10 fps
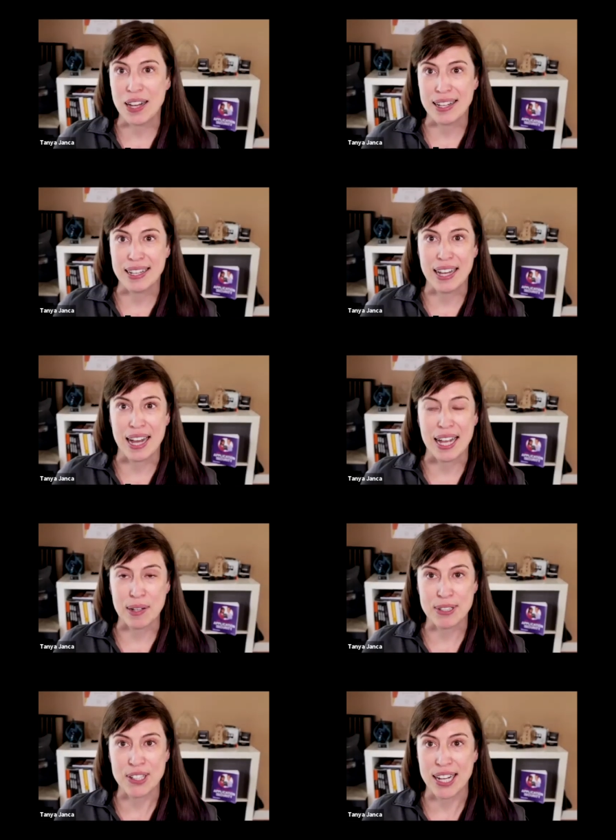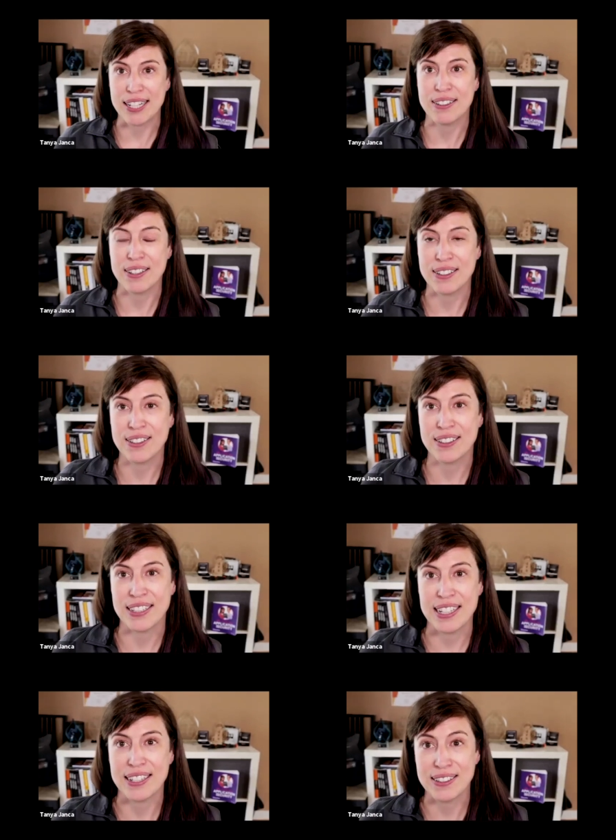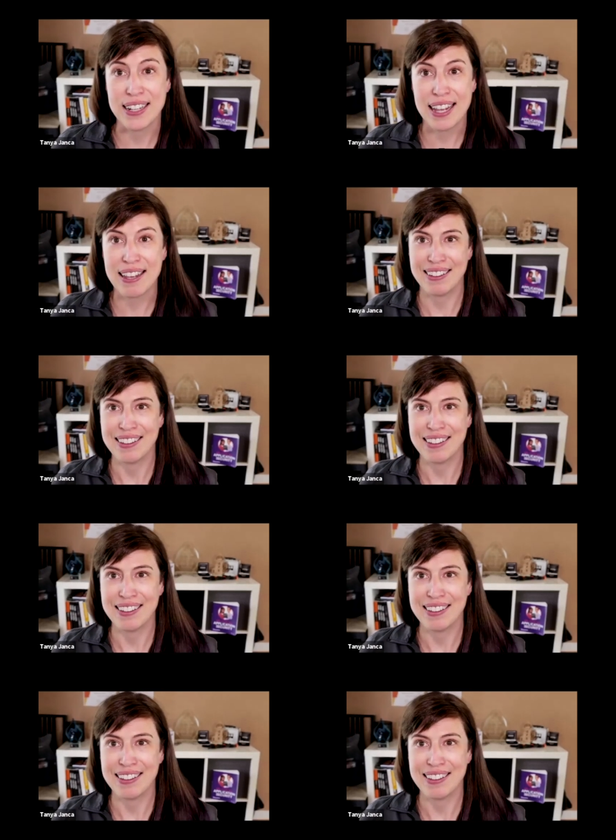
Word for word: uh, I am a giant nerd on the internet.